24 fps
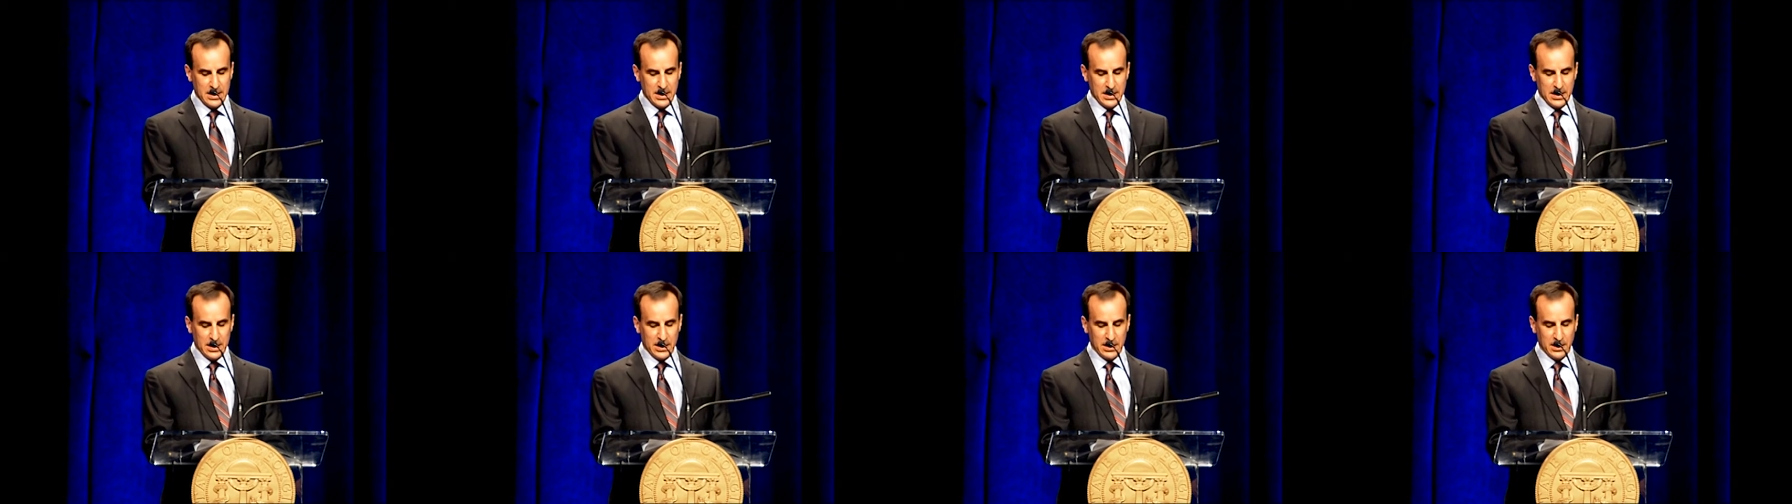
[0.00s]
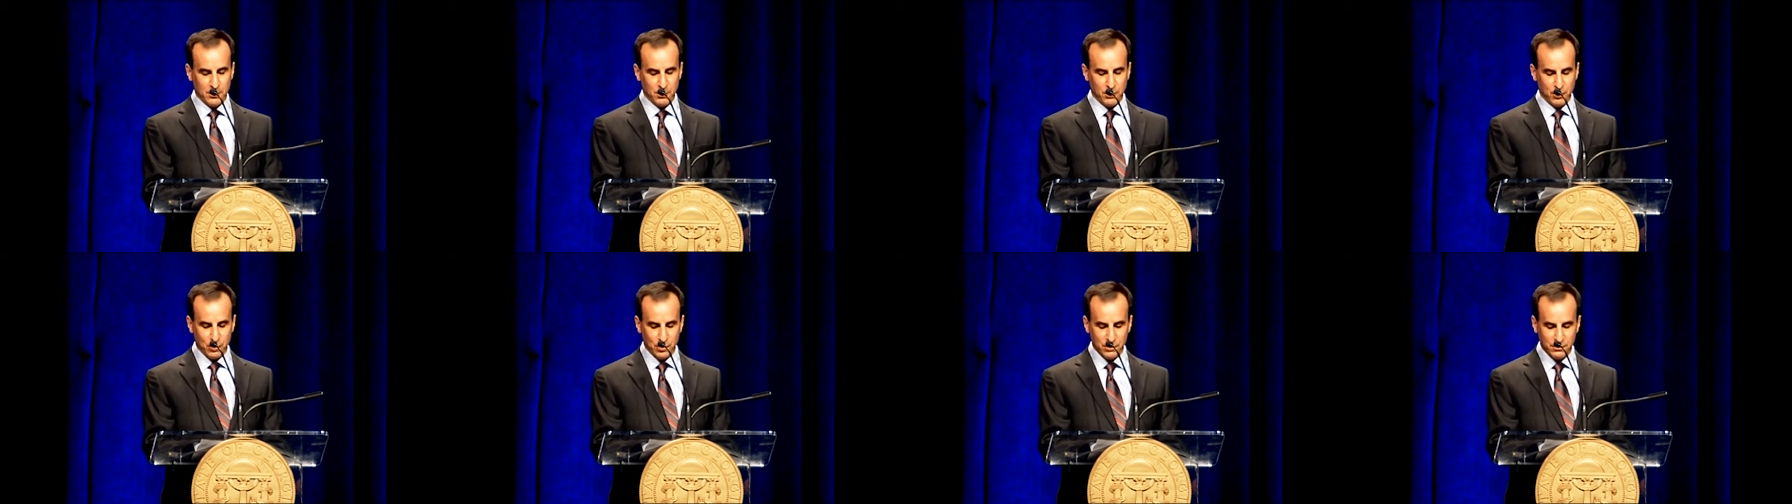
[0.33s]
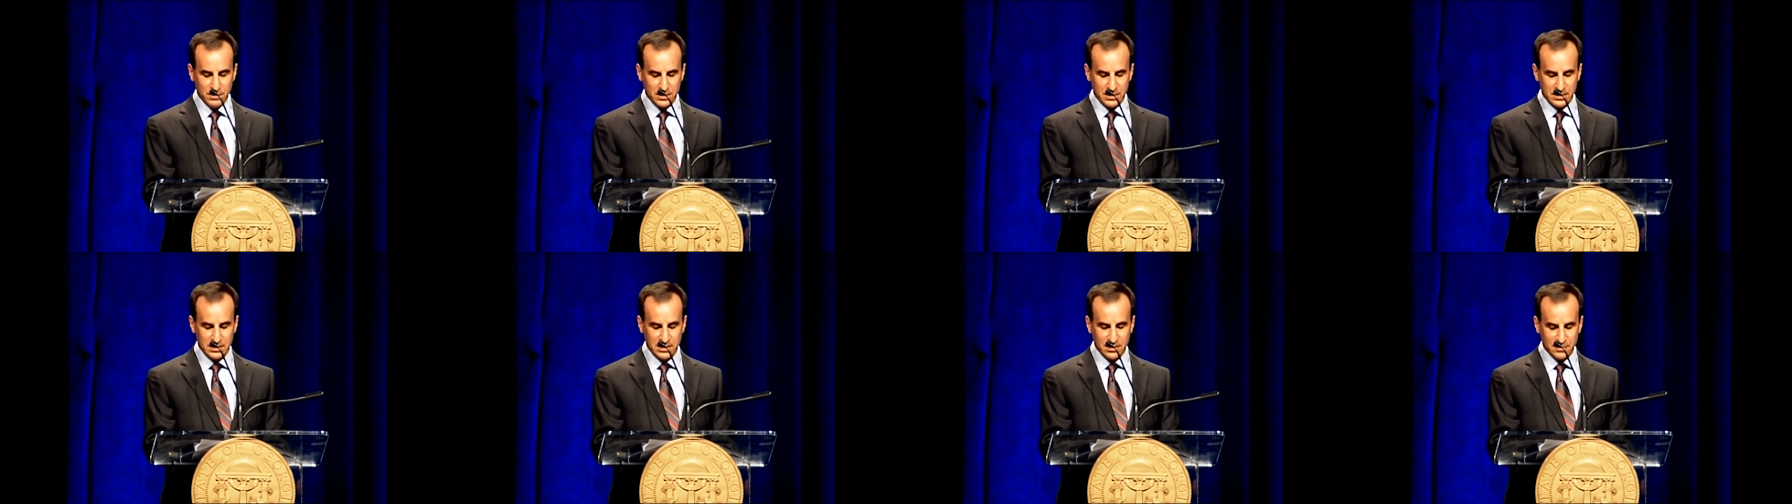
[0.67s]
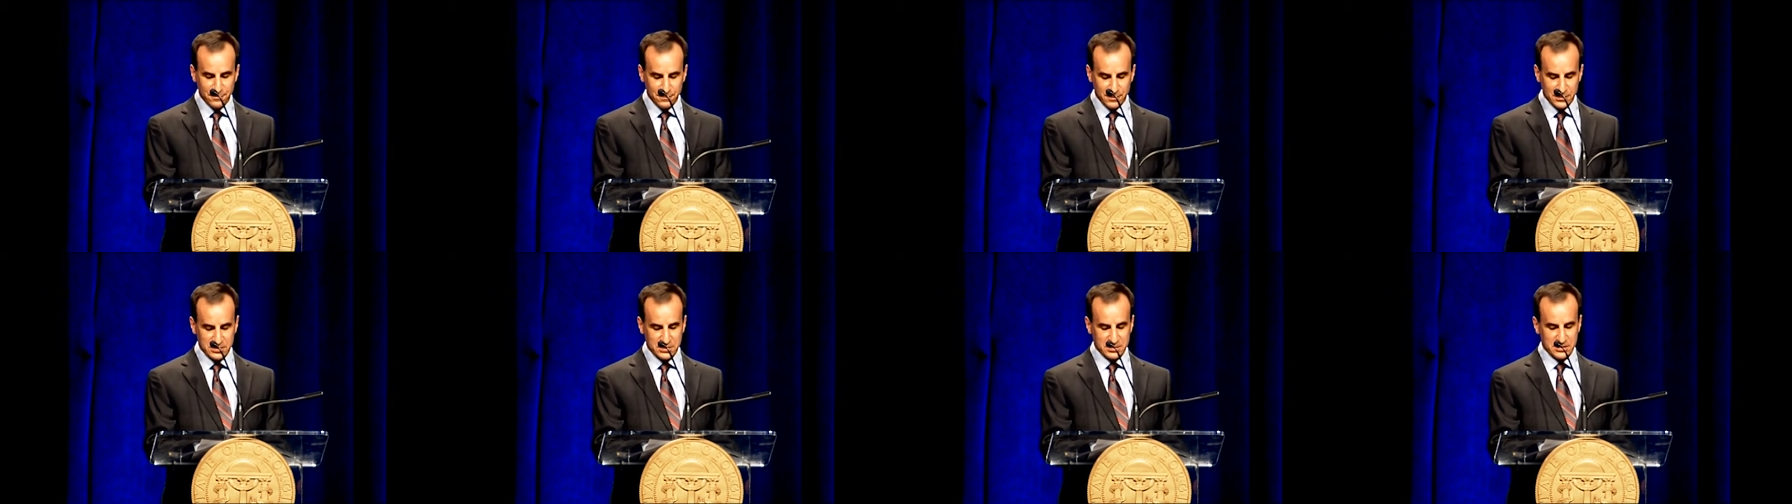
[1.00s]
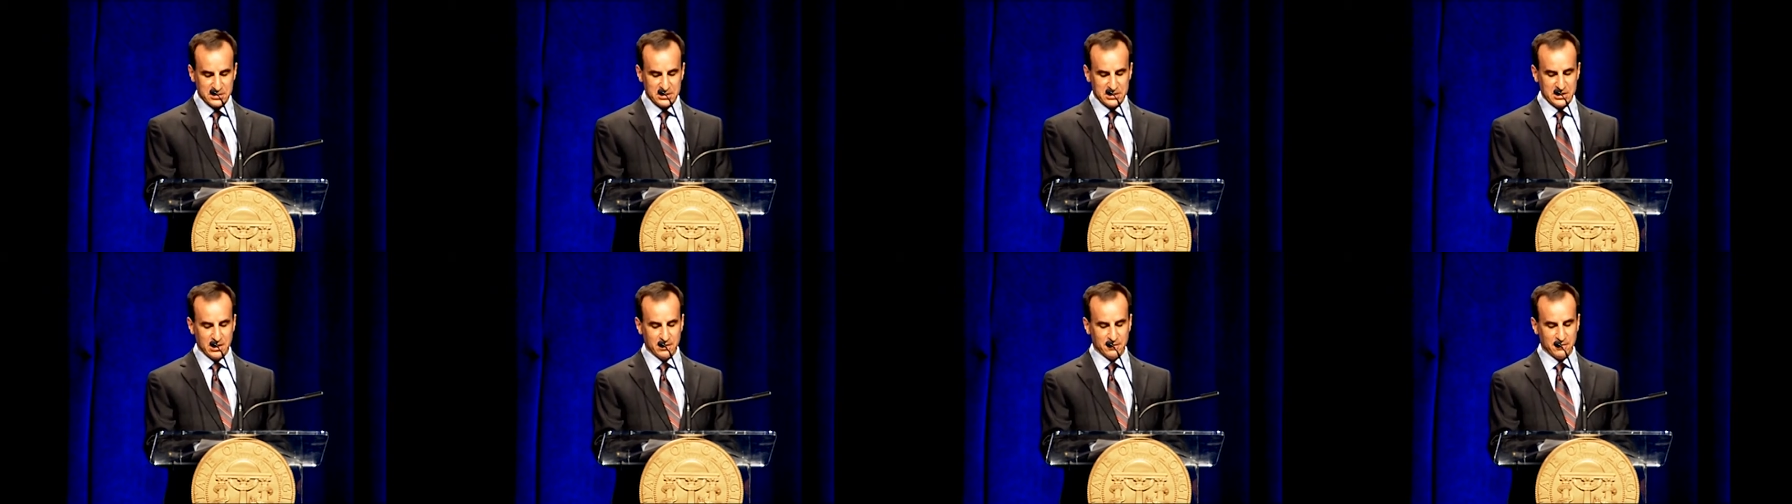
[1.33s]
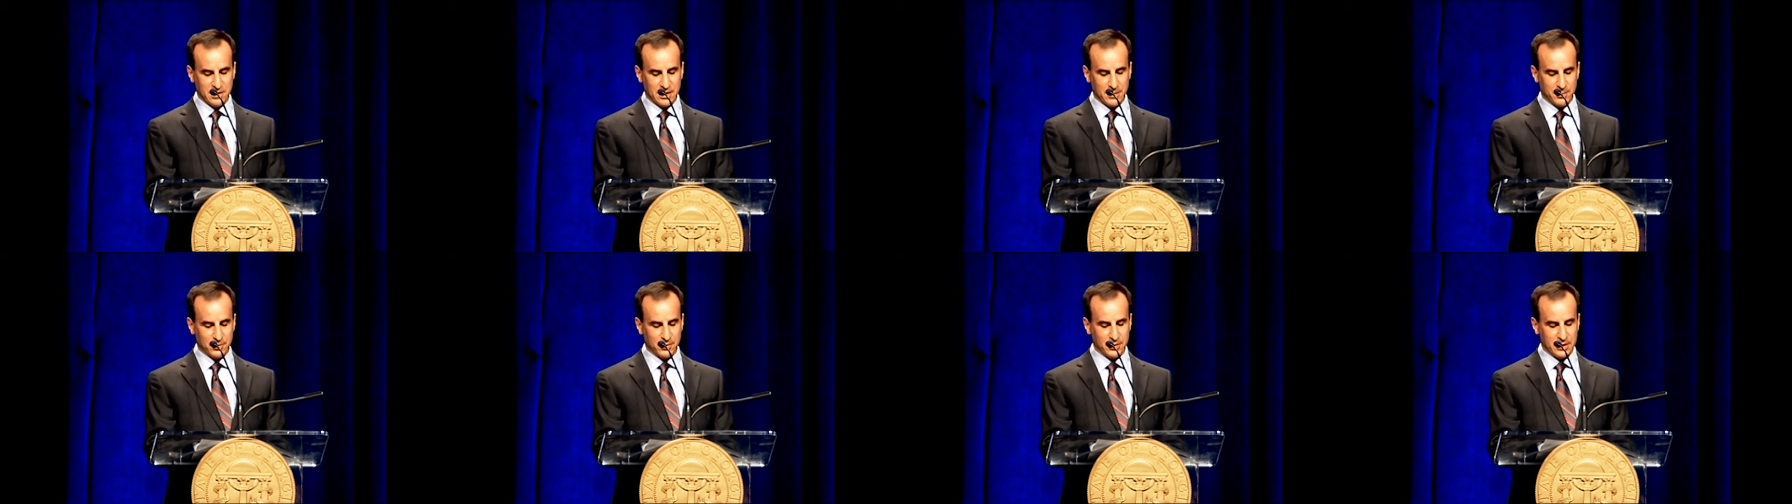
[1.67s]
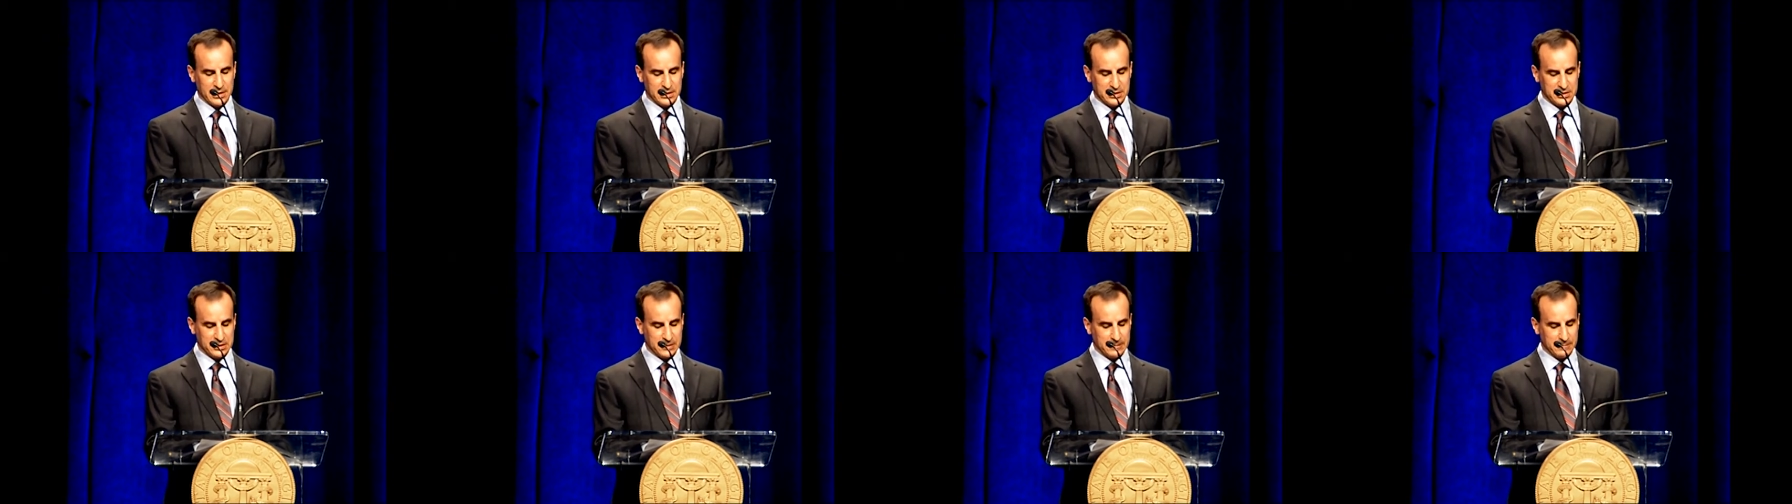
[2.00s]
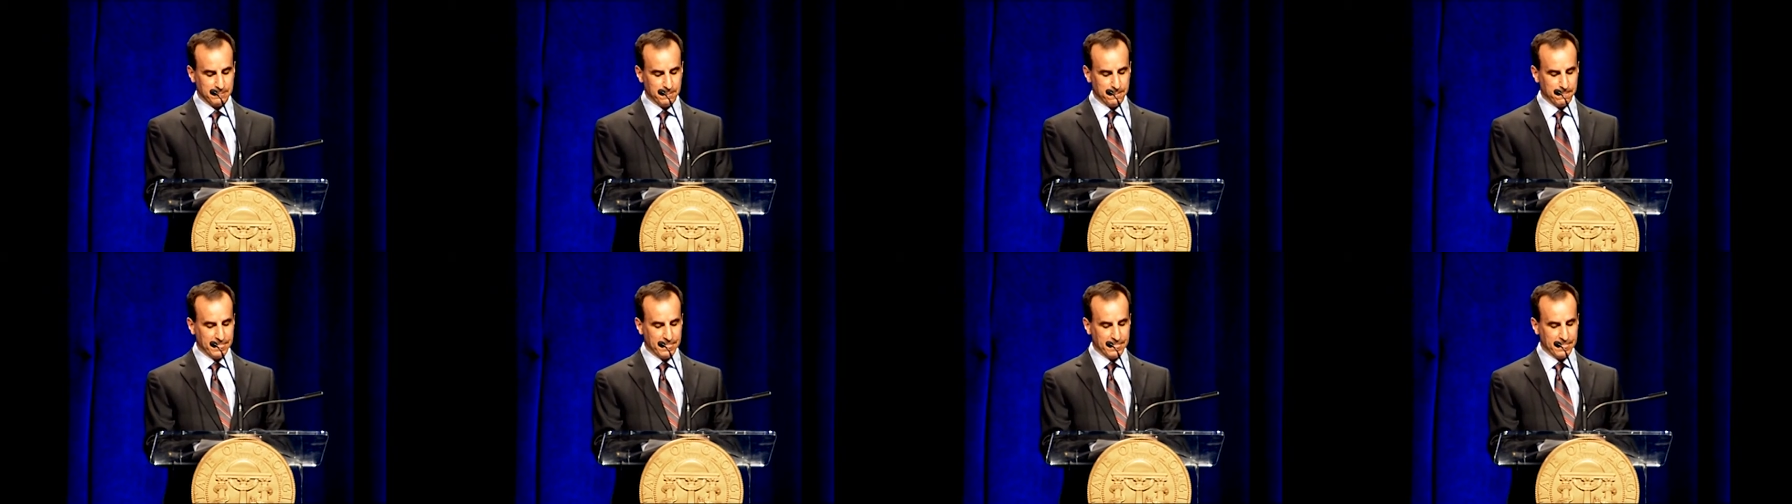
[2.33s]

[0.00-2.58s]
and improving the efficiency of operation.